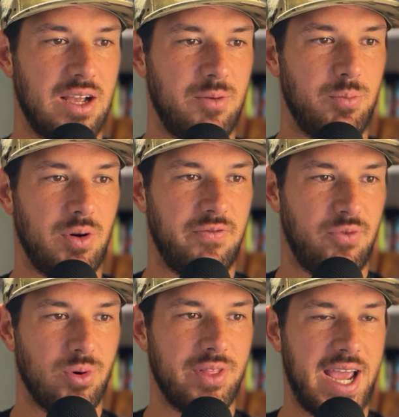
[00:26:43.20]

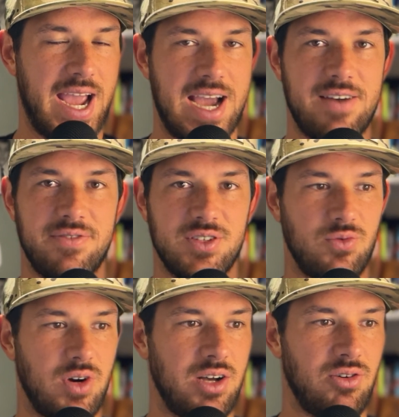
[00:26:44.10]
before the half as
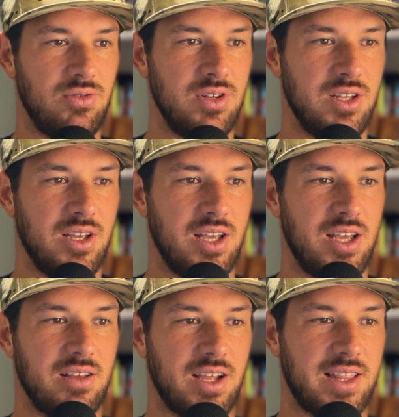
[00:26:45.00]
well,
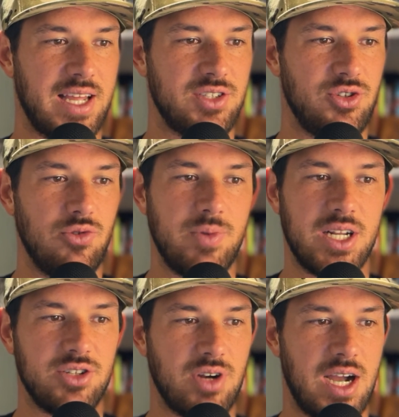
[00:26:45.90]
like that
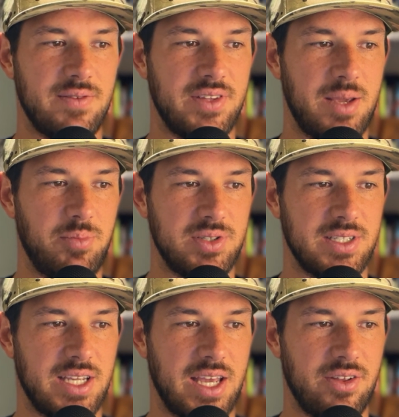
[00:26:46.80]
2-minute drive that they put
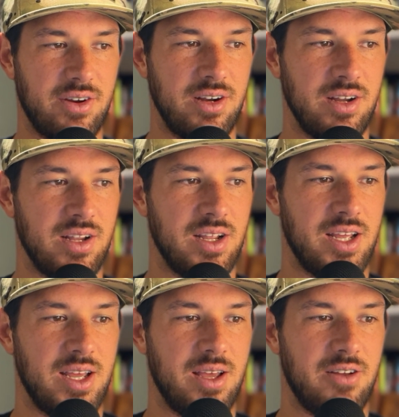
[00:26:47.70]
together,
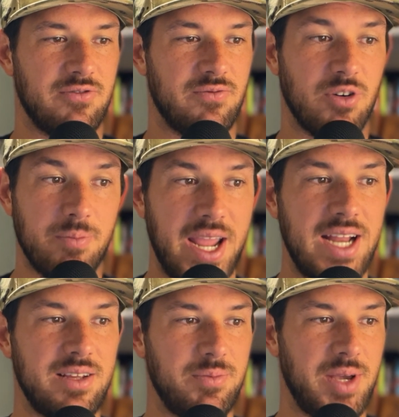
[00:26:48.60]

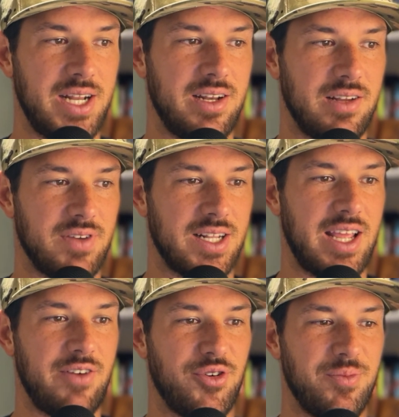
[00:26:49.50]
remain competitive. Like
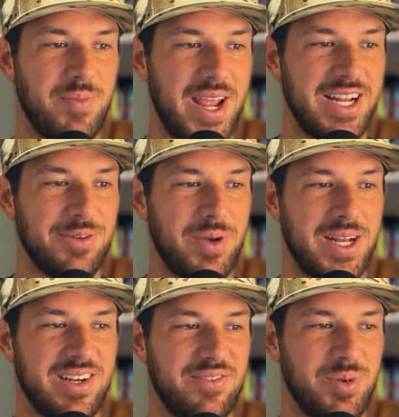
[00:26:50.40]
they remain
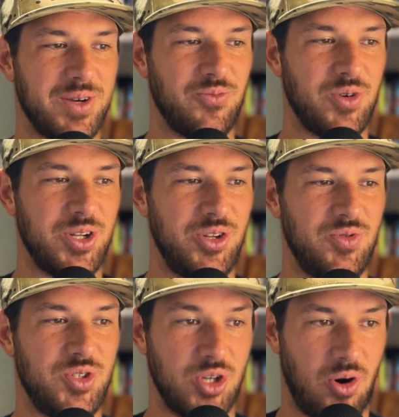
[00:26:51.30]
competitive, but when
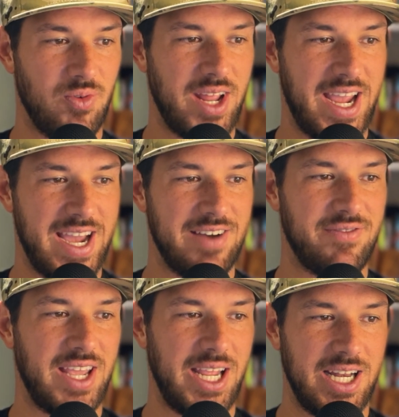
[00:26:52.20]
you don't
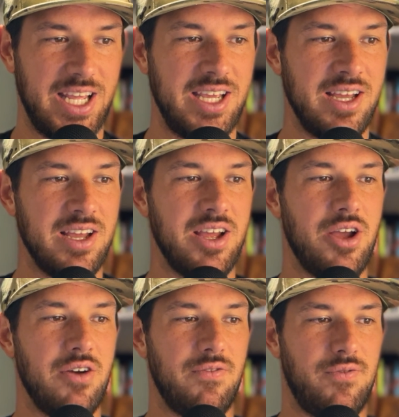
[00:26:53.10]
have any
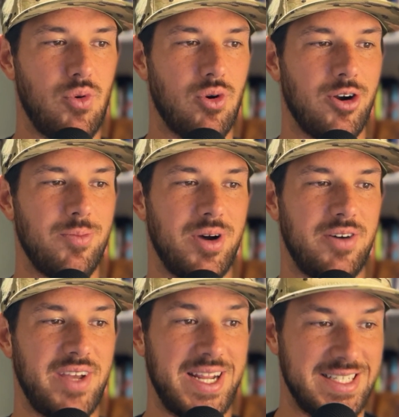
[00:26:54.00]
form
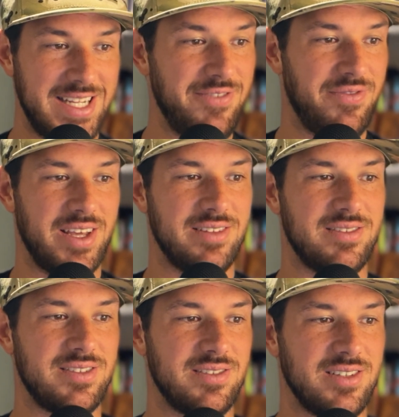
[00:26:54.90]
of a
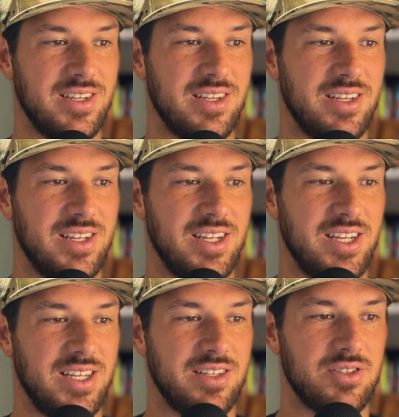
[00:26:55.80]
defense,
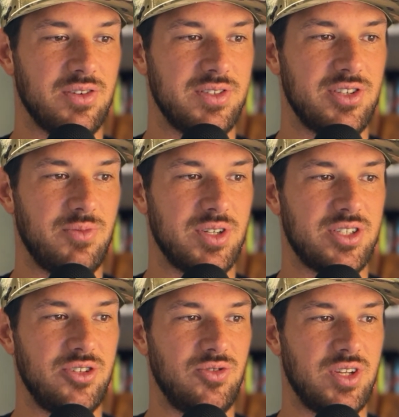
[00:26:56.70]
there's only so
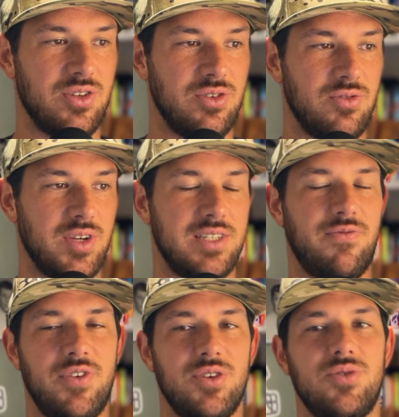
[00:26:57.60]
much you can do. It
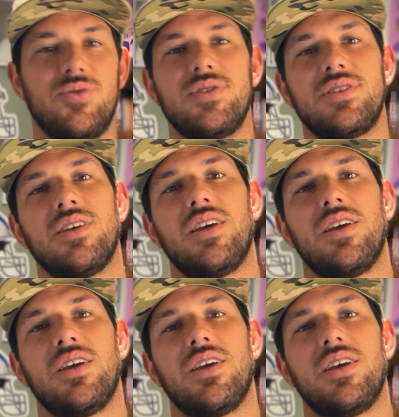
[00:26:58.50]
feels,